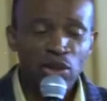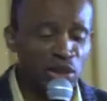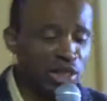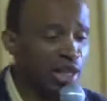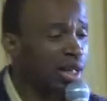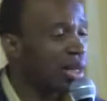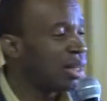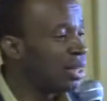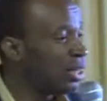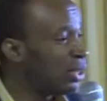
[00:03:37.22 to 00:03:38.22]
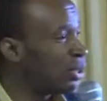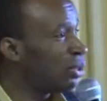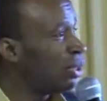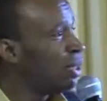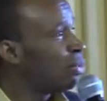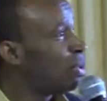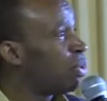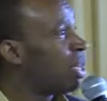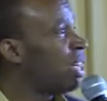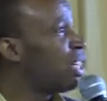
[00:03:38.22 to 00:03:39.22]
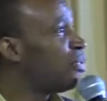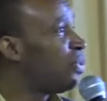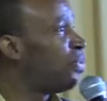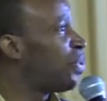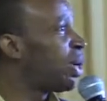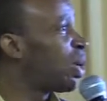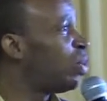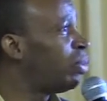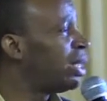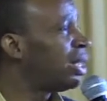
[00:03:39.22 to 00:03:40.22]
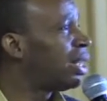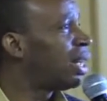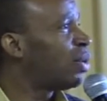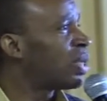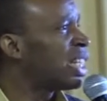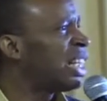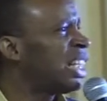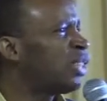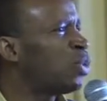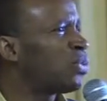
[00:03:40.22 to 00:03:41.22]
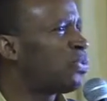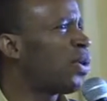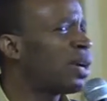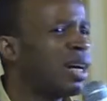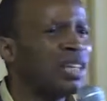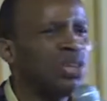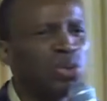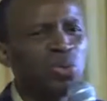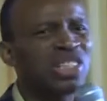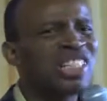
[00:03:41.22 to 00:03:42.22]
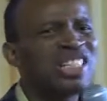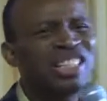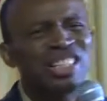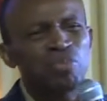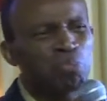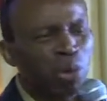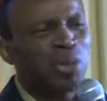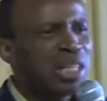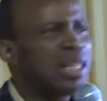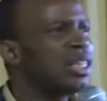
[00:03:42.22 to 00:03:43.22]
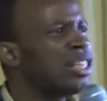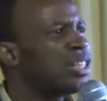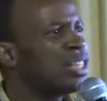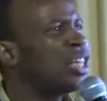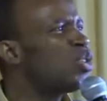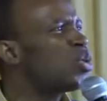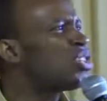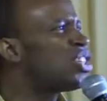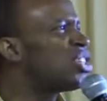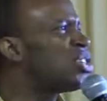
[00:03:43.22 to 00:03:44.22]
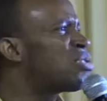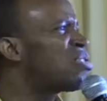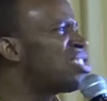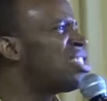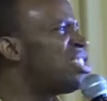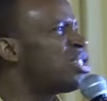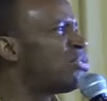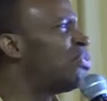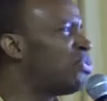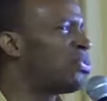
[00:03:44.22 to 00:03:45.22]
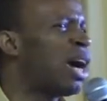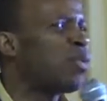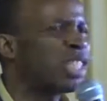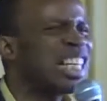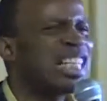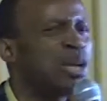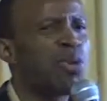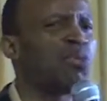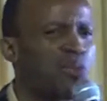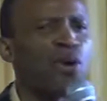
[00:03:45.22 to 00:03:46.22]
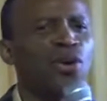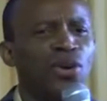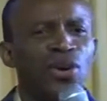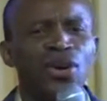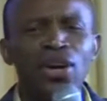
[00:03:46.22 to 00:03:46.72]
And the other day, uh, uh, you know, we were eating fufu at home and uh, I was eating it with fork. And do you know what? She's born here. She said, you are disgracing the fufu. I was eating it with fork.